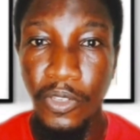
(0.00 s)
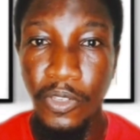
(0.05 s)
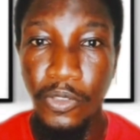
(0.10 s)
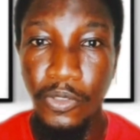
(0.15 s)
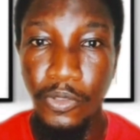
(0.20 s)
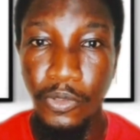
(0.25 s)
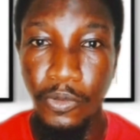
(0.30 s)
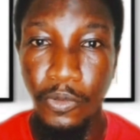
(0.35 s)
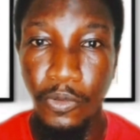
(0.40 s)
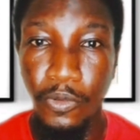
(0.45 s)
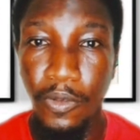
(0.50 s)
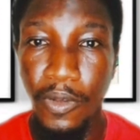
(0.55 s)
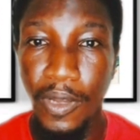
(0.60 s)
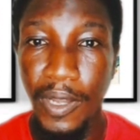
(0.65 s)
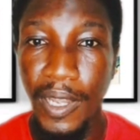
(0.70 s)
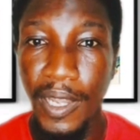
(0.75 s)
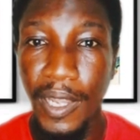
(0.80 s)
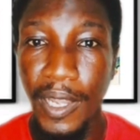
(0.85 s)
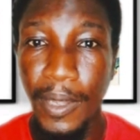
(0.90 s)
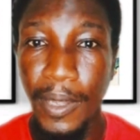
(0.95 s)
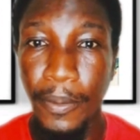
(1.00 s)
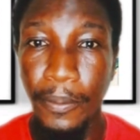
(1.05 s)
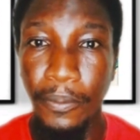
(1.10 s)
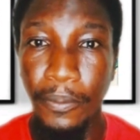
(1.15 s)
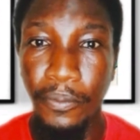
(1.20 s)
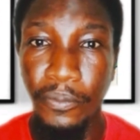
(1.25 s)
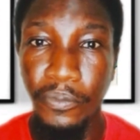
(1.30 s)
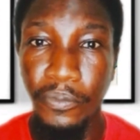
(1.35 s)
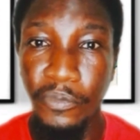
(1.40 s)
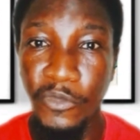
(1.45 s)
So
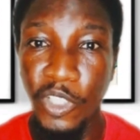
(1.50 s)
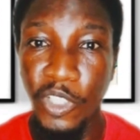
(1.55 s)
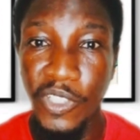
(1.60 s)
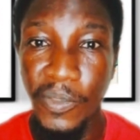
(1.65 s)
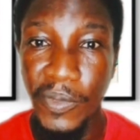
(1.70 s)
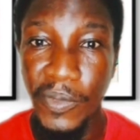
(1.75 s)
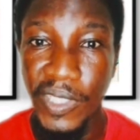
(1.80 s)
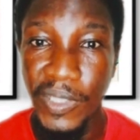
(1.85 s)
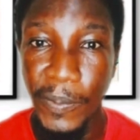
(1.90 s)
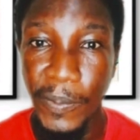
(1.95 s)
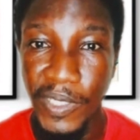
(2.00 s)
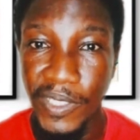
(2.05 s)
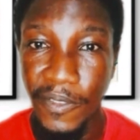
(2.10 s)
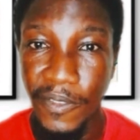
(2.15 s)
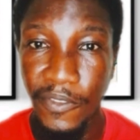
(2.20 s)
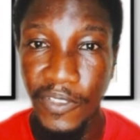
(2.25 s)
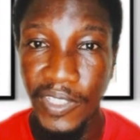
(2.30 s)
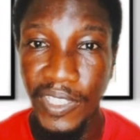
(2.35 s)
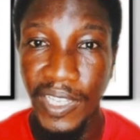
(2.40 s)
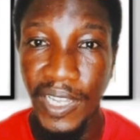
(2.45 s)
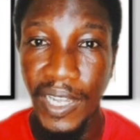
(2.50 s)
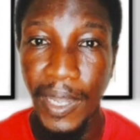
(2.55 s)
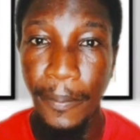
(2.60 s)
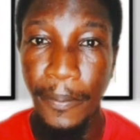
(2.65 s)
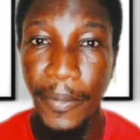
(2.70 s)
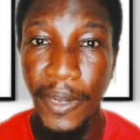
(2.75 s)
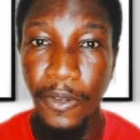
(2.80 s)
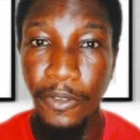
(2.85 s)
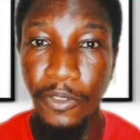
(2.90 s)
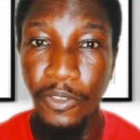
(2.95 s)
I'm just being specific
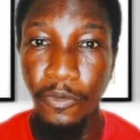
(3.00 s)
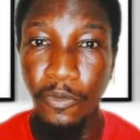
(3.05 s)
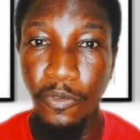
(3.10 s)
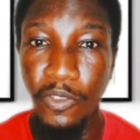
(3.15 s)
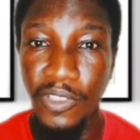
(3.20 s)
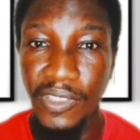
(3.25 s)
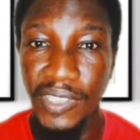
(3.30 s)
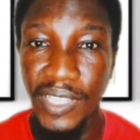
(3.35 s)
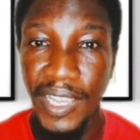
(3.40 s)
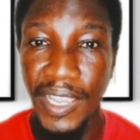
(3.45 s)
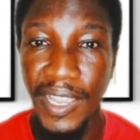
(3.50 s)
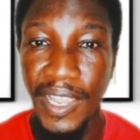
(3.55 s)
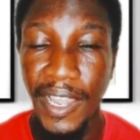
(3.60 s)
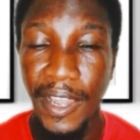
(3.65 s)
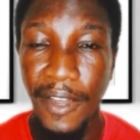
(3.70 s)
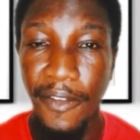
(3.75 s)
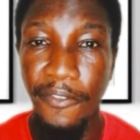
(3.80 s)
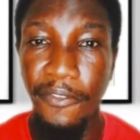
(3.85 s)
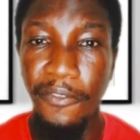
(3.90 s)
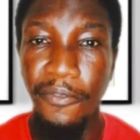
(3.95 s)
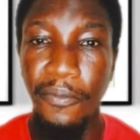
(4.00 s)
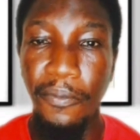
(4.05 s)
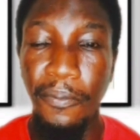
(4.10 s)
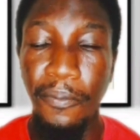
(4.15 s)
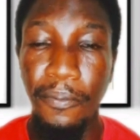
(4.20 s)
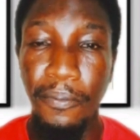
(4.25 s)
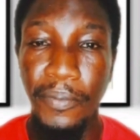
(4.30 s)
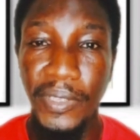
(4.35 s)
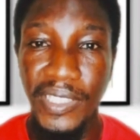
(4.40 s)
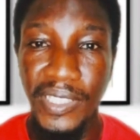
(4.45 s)
about the ones I have
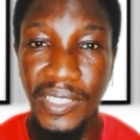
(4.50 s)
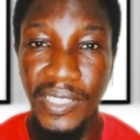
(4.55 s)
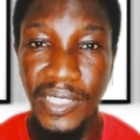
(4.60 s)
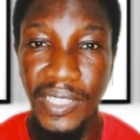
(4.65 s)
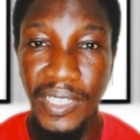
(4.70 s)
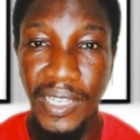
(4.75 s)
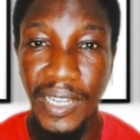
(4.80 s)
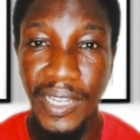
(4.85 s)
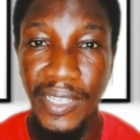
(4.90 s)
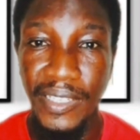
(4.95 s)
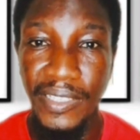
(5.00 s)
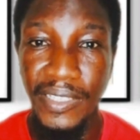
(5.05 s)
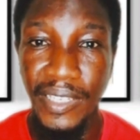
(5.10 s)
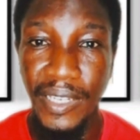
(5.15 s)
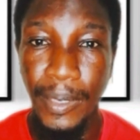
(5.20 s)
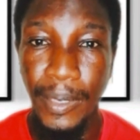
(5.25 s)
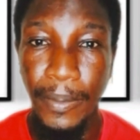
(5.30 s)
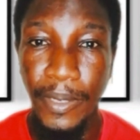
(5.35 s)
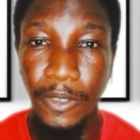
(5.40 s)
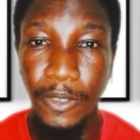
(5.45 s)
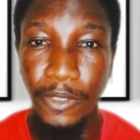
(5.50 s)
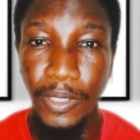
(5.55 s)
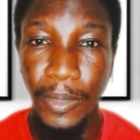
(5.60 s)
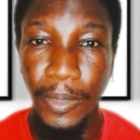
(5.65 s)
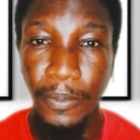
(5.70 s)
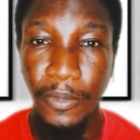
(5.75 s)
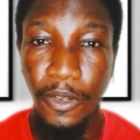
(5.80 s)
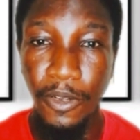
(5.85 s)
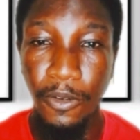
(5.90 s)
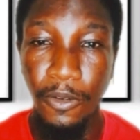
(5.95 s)
basic idea about,
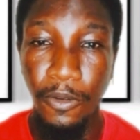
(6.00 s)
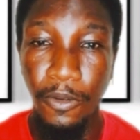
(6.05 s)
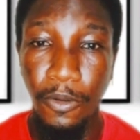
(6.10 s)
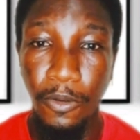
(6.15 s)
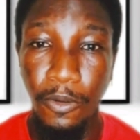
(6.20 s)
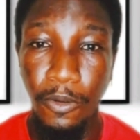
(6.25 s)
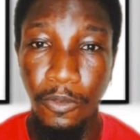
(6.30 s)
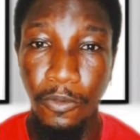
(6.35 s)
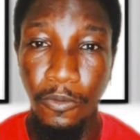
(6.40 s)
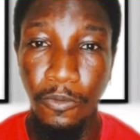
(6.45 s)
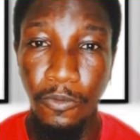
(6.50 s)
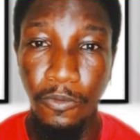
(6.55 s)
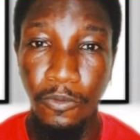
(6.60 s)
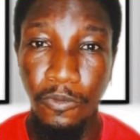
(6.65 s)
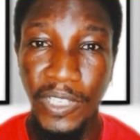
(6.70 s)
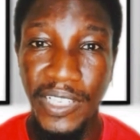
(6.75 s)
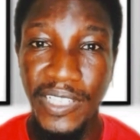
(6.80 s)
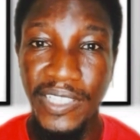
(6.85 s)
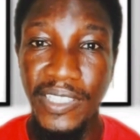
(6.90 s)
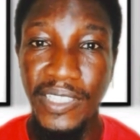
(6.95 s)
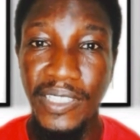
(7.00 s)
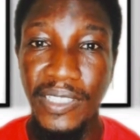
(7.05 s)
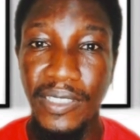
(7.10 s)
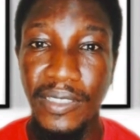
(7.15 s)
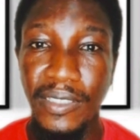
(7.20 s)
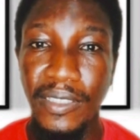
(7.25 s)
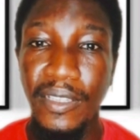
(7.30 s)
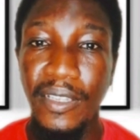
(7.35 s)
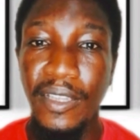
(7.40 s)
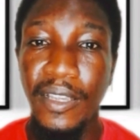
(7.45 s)
or let's
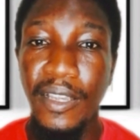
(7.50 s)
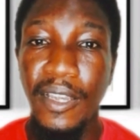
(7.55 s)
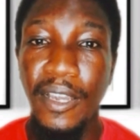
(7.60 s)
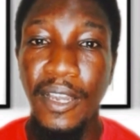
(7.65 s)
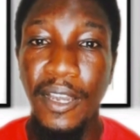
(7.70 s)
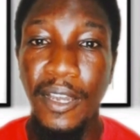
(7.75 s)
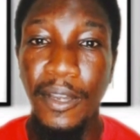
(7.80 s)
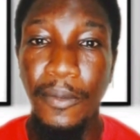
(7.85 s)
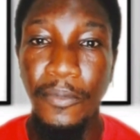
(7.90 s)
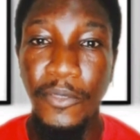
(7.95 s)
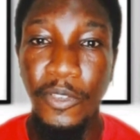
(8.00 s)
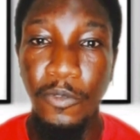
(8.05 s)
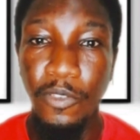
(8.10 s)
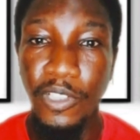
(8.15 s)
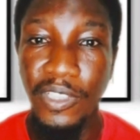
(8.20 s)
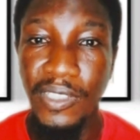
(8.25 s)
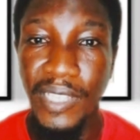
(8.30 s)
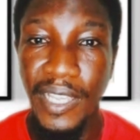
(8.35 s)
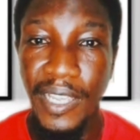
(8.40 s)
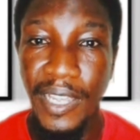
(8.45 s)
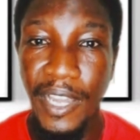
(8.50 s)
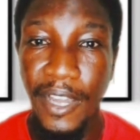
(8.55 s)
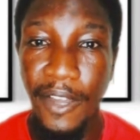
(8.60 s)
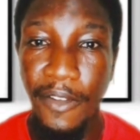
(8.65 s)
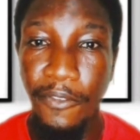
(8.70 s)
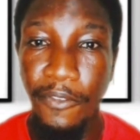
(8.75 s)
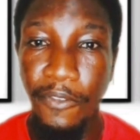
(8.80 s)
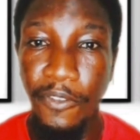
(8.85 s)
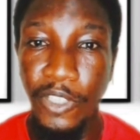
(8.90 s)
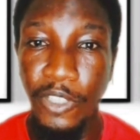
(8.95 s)
say the ones I
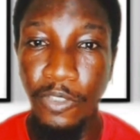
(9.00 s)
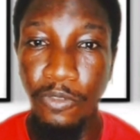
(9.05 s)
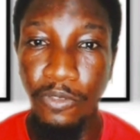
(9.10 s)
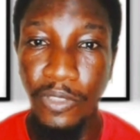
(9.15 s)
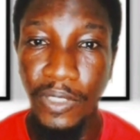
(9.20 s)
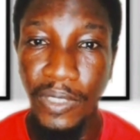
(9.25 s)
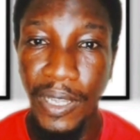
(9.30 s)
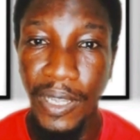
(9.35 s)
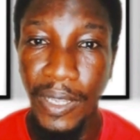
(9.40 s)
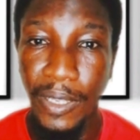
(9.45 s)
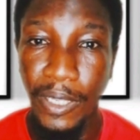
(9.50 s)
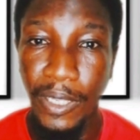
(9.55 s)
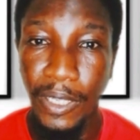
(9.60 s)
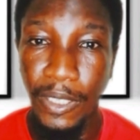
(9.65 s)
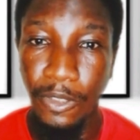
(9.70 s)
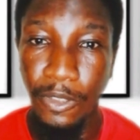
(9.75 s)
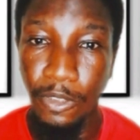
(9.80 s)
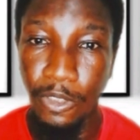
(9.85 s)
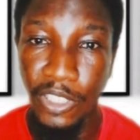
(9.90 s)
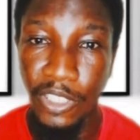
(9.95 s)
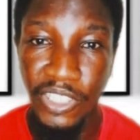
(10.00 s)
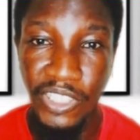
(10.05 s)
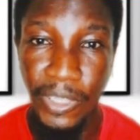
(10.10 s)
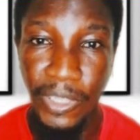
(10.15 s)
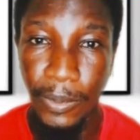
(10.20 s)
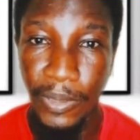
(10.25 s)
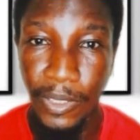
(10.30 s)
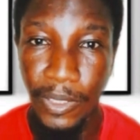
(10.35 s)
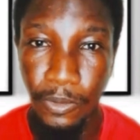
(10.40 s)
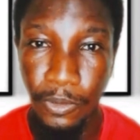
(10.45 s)
have a good knowledge
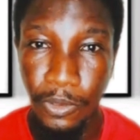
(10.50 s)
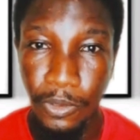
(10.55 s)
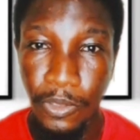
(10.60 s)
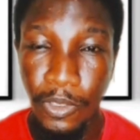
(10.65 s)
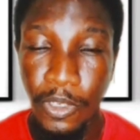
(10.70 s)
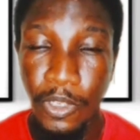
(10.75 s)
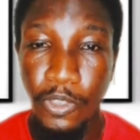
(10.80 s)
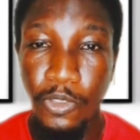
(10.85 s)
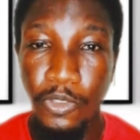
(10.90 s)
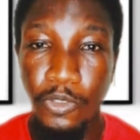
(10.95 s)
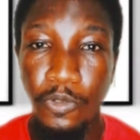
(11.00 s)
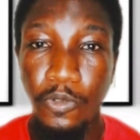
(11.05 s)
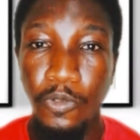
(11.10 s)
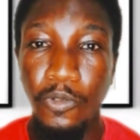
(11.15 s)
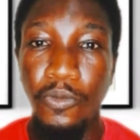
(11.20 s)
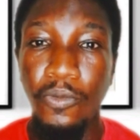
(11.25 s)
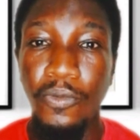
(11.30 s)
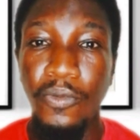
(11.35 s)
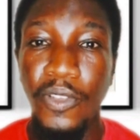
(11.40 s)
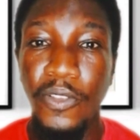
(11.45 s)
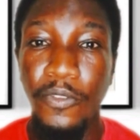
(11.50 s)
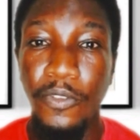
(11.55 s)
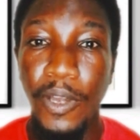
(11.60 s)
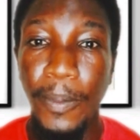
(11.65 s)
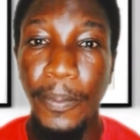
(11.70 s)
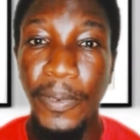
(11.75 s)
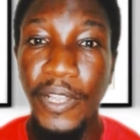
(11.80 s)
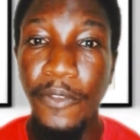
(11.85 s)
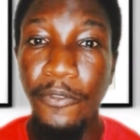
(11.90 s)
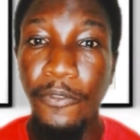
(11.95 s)
about. So if you're
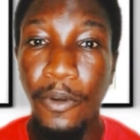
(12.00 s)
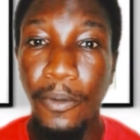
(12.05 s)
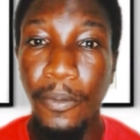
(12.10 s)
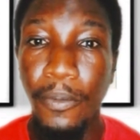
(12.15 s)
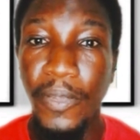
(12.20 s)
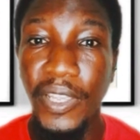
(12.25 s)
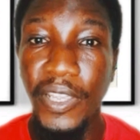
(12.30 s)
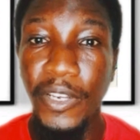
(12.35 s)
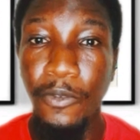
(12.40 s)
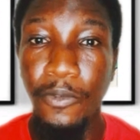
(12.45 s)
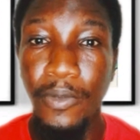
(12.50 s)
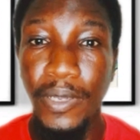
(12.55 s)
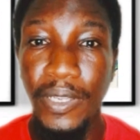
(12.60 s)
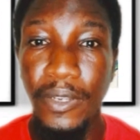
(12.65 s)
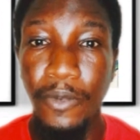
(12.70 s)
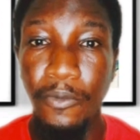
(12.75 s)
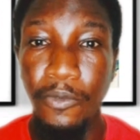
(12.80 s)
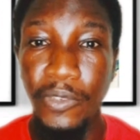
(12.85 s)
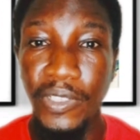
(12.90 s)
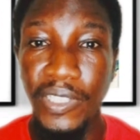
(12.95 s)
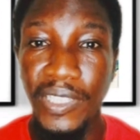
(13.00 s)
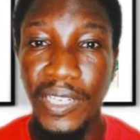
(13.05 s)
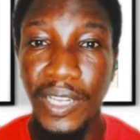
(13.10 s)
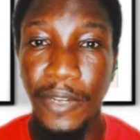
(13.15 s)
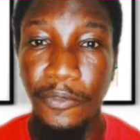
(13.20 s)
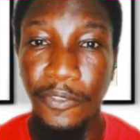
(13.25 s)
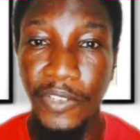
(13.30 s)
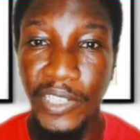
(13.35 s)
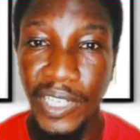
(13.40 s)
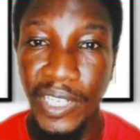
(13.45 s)
applying from anywhere within
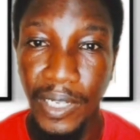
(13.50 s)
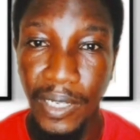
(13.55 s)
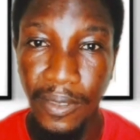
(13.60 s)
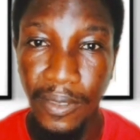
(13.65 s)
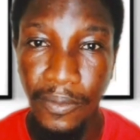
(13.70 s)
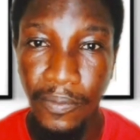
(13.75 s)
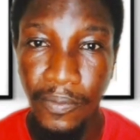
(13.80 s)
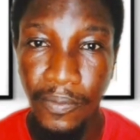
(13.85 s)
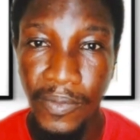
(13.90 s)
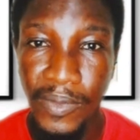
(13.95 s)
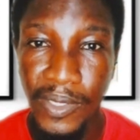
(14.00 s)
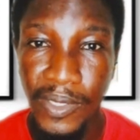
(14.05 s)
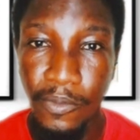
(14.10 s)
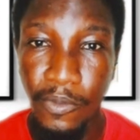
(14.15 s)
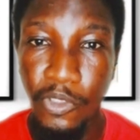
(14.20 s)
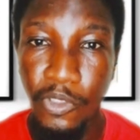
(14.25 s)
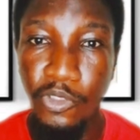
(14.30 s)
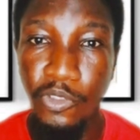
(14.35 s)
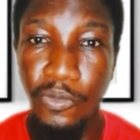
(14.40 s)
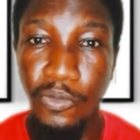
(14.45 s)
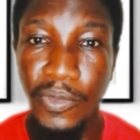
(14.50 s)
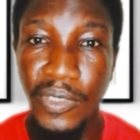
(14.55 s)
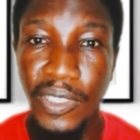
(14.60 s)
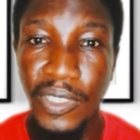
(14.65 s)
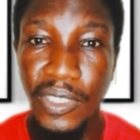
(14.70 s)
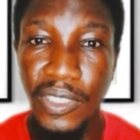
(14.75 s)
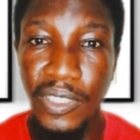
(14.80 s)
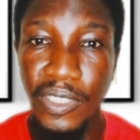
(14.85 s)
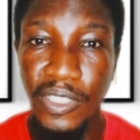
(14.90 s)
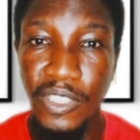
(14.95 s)
Africa, what you'll be
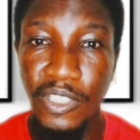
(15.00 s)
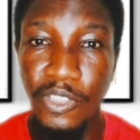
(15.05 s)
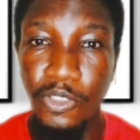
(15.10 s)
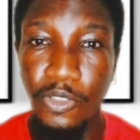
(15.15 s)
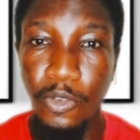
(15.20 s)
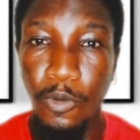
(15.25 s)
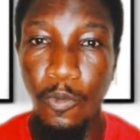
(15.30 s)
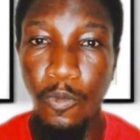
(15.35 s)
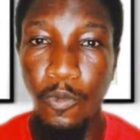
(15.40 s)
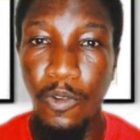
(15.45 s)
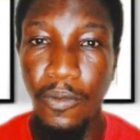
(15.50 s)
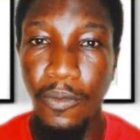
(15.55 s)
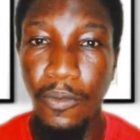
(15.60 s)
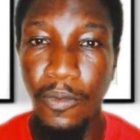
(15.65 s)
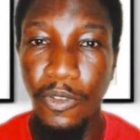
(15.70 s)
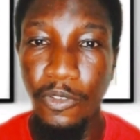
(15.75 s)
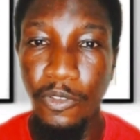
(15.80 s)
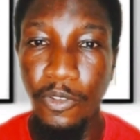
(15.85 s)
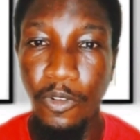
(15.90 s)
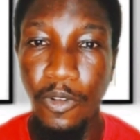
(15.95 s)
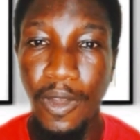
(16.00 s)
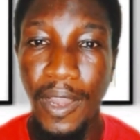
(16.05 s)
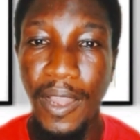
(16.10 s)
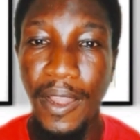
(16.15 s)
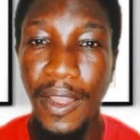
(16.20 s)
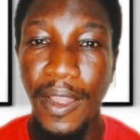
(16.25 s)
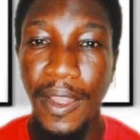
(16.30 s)
needing is your